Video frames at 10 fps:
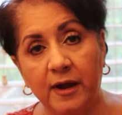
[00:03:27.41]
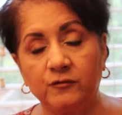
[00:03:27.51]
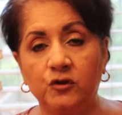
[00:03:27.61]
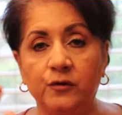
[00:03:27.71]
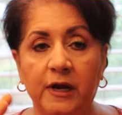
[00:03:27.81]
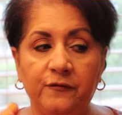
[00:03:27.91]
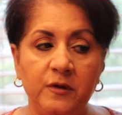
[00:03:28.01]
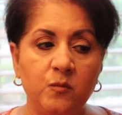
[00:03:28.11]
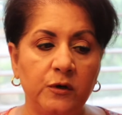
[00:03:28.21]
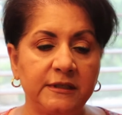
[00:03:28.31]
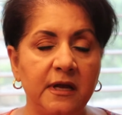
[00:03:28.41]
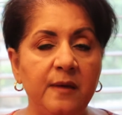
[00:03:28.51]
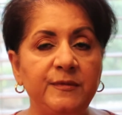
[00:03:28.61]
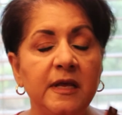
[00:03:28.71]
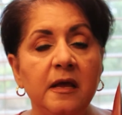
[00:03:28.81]
I have to try it a few more
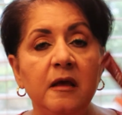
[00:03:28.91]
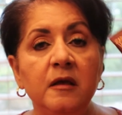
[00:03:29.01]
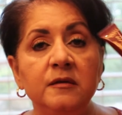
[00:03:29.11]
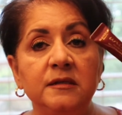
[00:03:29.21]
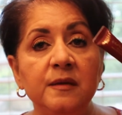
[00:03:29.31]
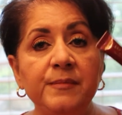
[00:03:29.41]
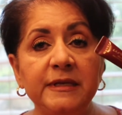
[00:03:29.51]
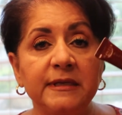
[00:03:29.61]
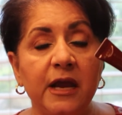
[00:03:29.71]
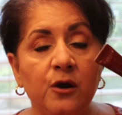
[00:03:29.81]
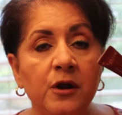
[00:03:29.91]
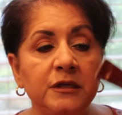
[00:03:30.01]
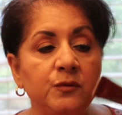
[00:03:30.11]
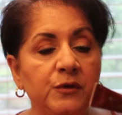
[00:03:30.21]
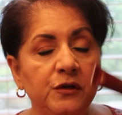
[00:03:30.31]
times. Some
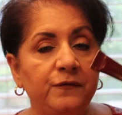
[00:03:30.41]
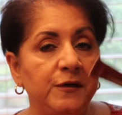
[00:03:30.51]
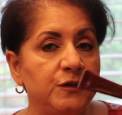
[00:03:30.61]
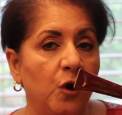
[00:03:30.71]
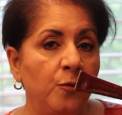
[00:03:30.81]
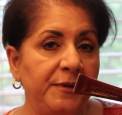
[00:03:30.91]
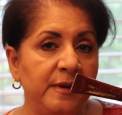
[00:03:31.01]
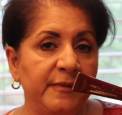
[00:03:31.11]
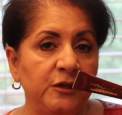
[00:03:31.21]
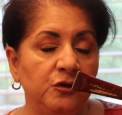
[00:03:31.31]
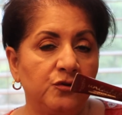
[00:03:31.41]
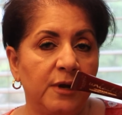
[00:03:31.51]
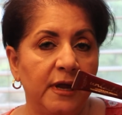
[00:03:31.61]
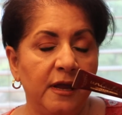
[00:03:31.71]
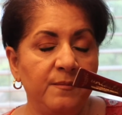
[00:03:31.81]
mascaras, when you first open them and you
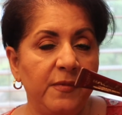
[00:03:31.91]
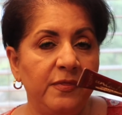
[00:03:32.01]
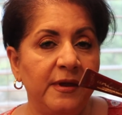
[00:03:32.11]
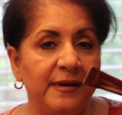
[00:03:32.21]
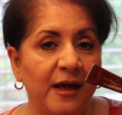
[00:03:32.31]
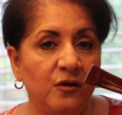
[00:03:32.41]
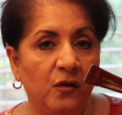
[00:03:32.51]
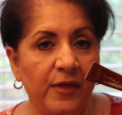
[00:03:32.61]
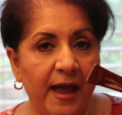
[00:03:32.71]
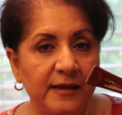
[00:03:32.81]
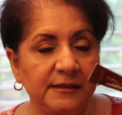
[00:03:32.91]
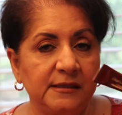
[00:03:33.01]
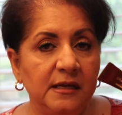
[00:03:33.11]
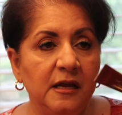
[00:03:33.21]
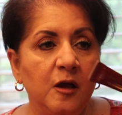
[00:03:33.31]
try them, they're not all
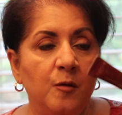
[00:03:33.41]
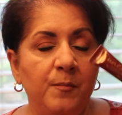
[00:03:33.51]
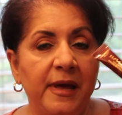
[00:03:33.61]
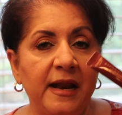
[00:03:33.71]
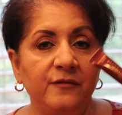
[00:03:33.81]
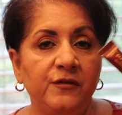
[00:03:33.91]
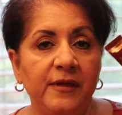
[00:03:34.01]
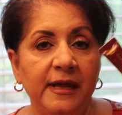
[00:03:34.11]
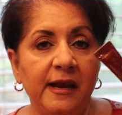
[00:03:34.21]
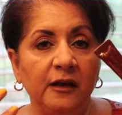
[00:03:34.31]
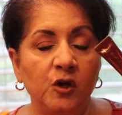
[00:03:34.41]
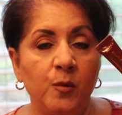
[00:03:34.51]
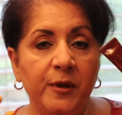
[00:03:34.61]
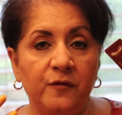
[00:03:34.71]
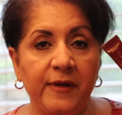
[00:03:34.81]
that. But after they get a
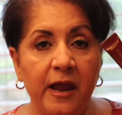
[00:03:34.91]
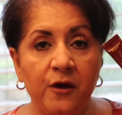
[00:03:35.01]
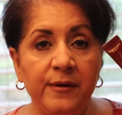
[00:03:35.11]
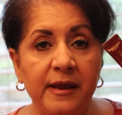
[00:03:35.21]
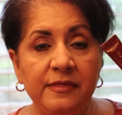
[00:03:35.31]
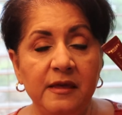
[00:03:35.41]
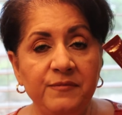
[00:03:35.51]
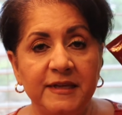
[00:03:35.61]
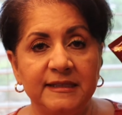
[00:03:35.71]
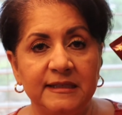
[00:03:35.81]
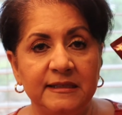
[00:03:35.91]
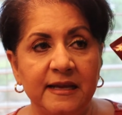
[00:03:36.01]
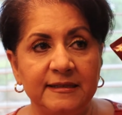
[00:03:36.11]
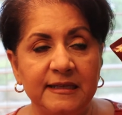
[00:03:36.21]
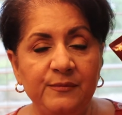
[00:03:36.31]
little bit of air in them,
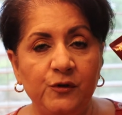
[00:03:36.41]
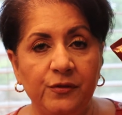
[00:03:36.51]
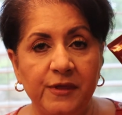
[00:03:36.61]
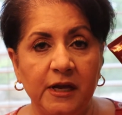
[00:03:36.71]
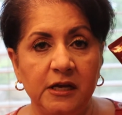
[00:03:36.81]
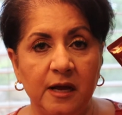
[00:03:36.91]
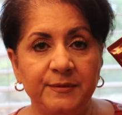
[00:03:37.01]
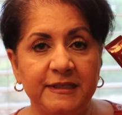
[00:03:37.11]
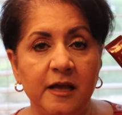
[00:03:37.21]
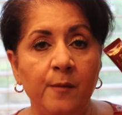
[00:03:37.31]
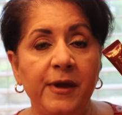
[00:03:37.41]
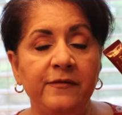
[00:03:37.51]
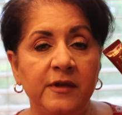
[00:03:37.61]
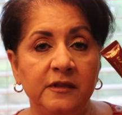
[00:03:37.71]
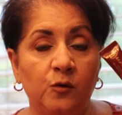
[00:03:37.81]
they seem to thicken up some,
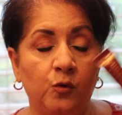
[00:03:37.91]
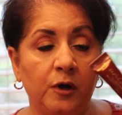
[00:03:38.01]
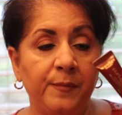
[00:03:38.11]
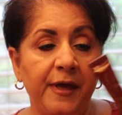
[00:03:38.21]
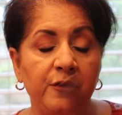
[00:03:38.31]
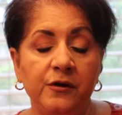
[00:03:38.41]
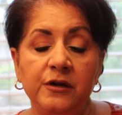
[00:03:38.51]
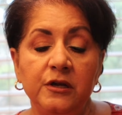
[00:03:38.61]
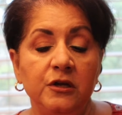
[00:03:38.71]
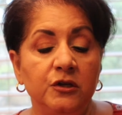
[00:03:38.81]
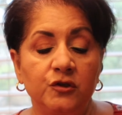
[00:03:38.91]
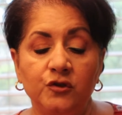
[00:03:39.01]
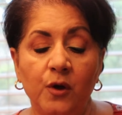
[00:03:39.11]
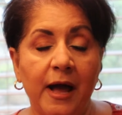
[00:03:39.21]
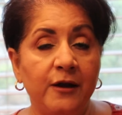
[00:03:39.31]
and then they work better.
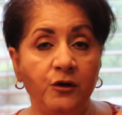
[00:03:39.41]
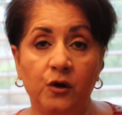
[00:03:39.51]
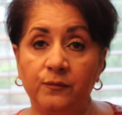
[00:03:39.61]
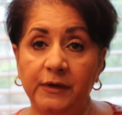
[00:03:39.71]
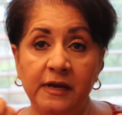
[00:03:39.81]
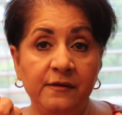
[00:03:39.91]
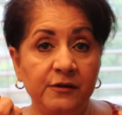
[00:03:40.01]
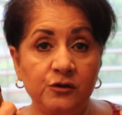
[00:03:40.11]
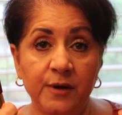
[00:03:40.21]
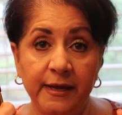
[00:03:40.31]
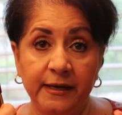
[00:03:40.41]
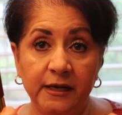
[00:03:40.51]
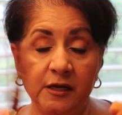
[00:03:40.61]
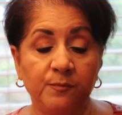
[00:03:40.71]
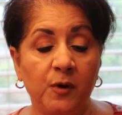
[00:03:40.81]
So I don't know, never tried
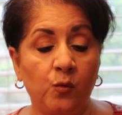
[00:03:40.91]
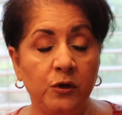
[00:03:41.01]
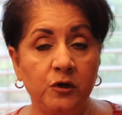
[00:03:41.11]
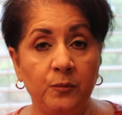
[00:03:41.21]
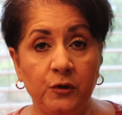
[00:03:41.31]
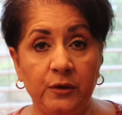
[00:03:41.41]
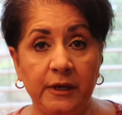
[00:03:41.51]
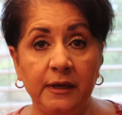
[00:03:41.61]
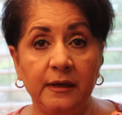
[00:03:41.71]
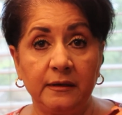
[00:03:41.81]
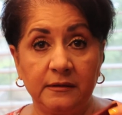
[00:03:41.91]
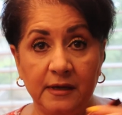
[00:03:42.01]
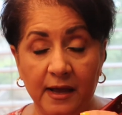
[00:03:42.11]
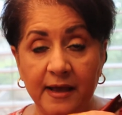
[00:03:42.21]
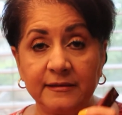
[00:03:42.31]
it, but Wonder Beauty
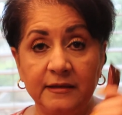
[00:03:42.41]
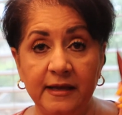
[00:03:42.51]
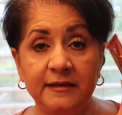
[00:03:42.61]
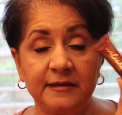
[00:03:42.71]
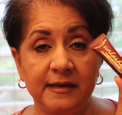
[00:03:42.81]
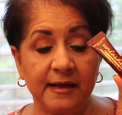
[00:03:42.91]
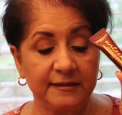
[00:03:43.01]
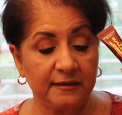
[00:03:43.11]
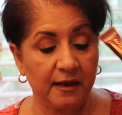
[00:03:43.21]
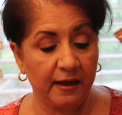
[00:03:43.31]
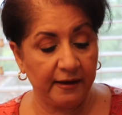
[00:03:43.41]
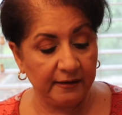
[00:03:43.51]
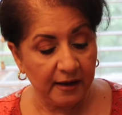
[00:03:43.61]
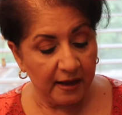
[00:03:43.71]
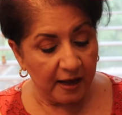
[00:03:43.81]
is a nice
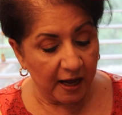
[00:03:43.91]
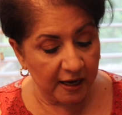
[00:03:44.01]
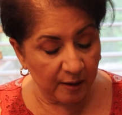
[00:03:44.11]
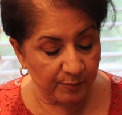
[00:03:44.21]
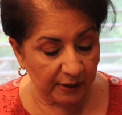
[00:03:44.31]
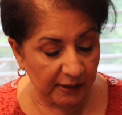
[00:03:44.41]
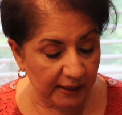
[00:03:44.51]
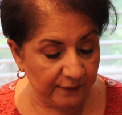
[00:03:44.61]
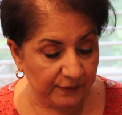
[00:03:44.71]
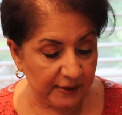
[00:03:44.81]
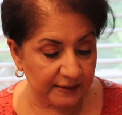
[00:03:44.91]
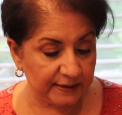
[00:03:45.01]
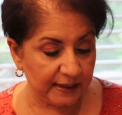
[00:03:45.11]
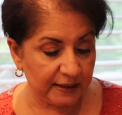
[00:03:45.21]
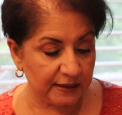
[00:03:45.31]
line, and I believe
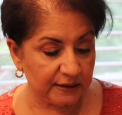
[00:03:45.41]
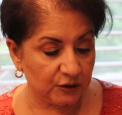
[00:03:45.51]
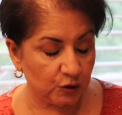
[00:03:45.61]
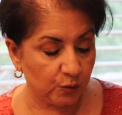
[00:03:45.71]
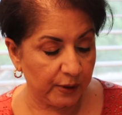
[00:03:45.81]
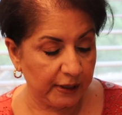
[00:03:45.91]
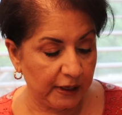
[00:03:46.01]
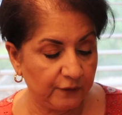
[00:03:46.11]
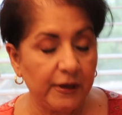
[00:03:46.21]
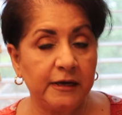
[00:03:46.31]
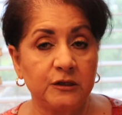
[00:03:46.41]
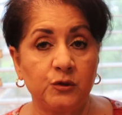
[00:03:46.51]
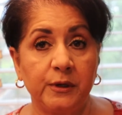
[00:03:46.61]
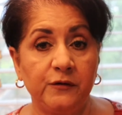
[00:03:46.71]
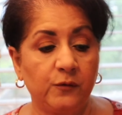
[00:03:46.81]
this is
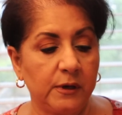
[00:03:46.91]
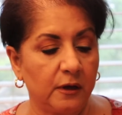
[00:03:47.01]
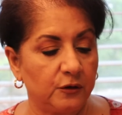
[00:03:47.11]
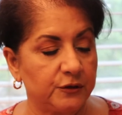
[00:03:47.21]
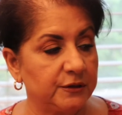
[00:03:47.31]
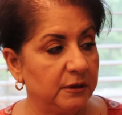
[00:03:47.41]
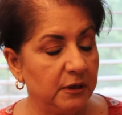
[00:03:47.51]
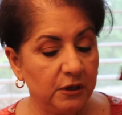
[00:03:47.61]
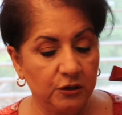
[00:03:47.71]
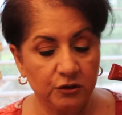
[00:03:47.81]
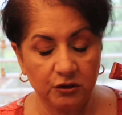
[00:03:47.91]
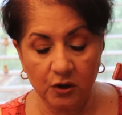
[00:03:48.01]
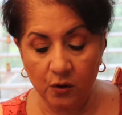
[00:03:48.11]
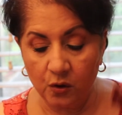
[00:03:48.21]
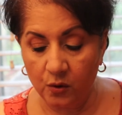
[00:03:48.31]
$24.
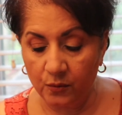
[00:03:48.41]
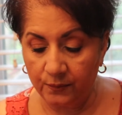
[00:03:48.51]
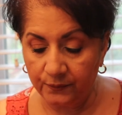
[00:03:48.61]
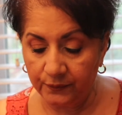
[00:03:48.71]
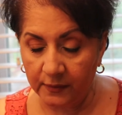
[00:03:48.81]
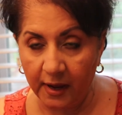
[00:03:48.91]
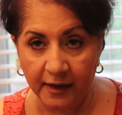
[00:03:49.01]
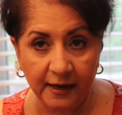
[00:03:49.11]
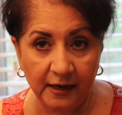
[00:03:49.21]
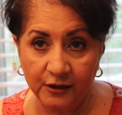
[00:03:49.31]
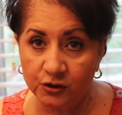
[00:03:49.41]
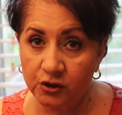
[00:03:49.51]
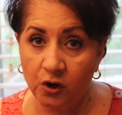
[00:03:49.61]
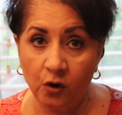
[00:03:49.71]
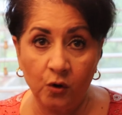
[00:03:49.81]
So I can let you
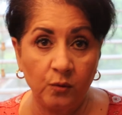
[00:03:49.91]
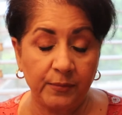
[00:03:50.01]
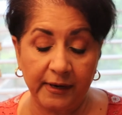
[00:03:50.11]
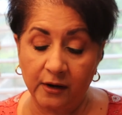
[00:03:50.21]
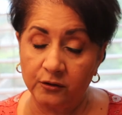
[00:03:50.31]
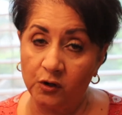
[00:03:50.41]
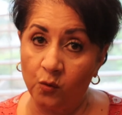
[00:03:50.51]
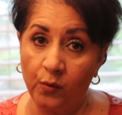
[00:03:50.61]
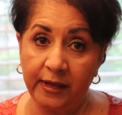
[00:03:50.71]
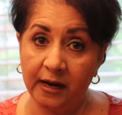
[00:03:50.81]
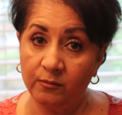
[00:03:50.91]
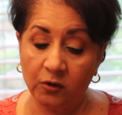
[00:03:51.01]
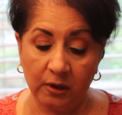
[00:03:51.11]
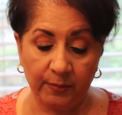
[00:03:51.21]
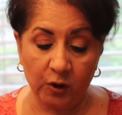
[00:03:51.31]
know, but I don't know when I'm
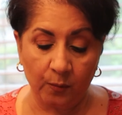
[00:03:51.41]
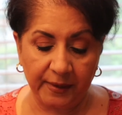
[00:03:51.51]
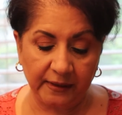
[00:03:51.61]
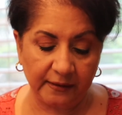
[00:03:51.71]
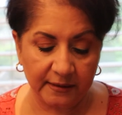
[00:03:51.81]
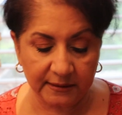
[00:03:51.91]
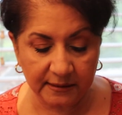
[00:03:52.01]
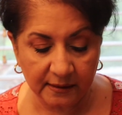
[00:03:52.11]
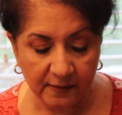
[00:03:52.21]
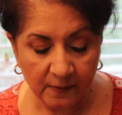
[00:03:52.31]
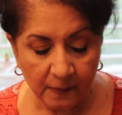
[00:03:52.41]
going to be opening this.